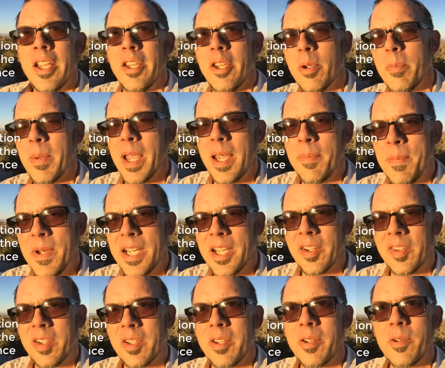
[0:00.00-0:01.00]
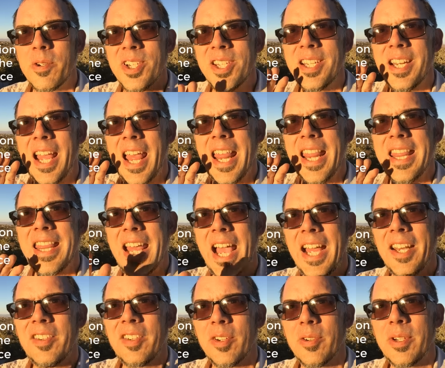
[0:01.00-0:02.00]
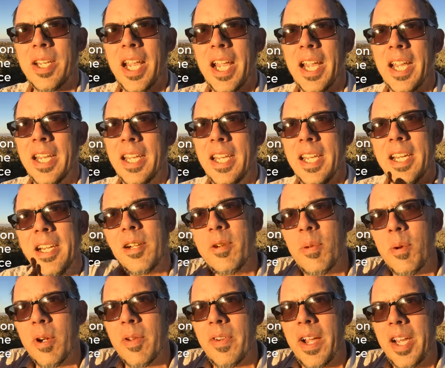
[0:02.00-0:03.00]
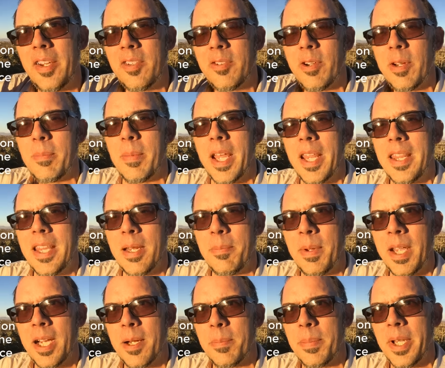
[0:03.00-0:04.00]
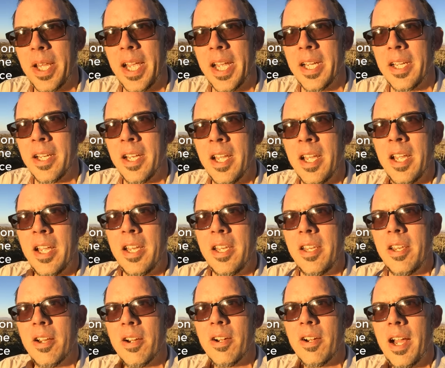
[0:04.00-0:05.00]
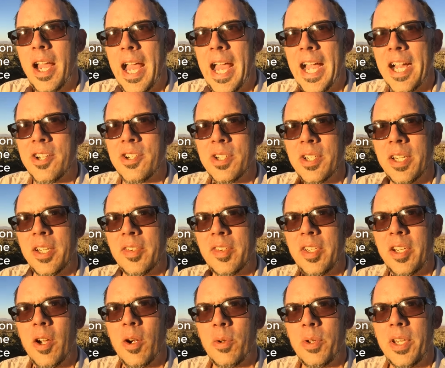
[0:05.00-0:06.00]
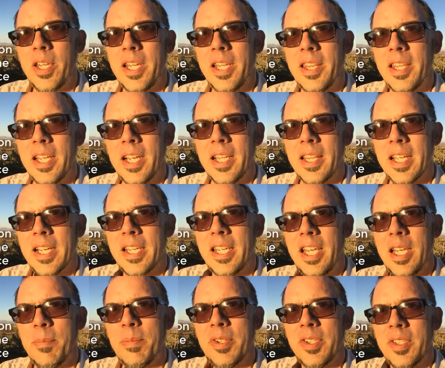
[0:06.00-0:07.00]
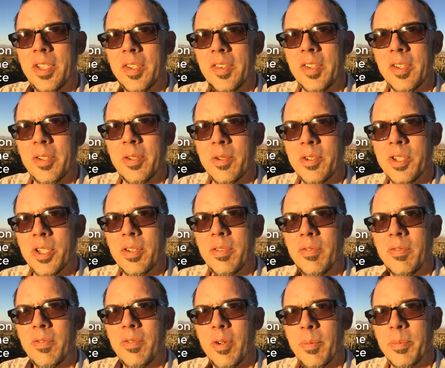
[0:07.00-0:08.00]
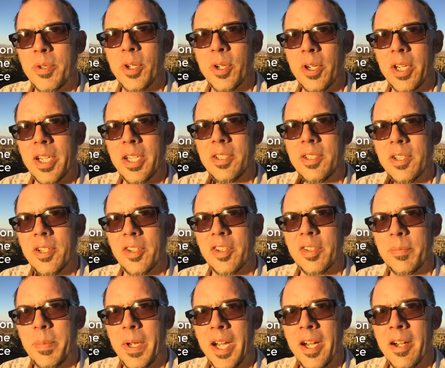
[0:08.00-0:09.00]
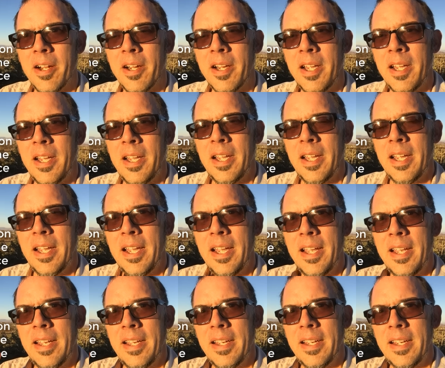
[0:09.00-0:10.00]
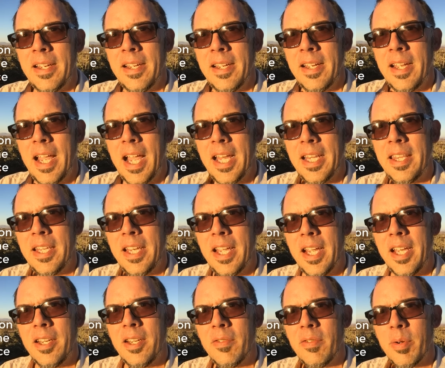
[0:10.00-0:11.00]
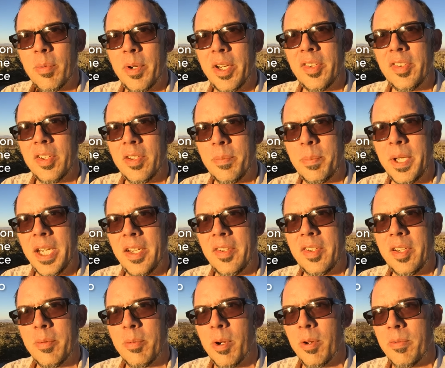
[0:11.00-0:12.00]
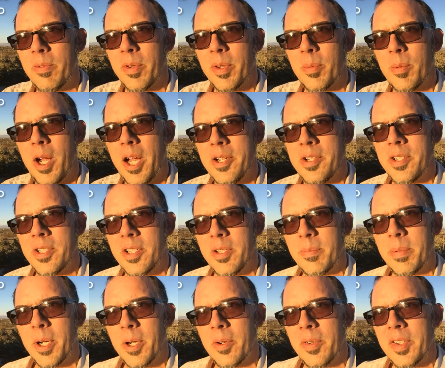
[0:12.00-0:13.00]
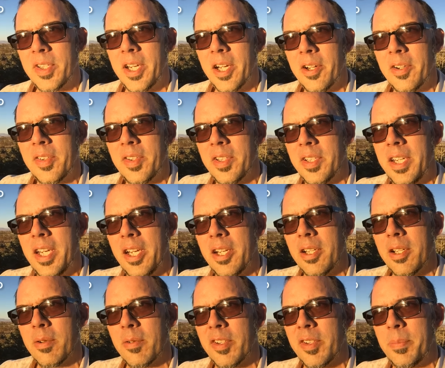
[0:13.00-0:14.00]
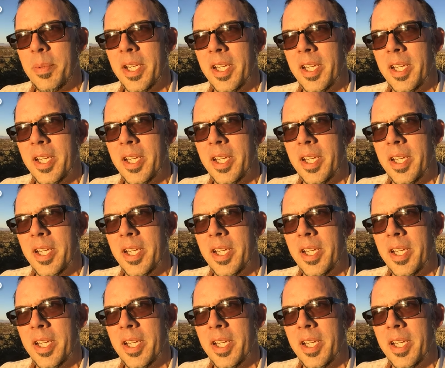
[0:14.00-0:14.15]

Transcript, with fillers: You may be disillusioned. That's okay. Eat a quart of ice cream, then make a plan. Your action is the only thing that keeps disillusion from turning to despair. At the end of a recent piece he wrote for the Washington Post, Garrison Keillor was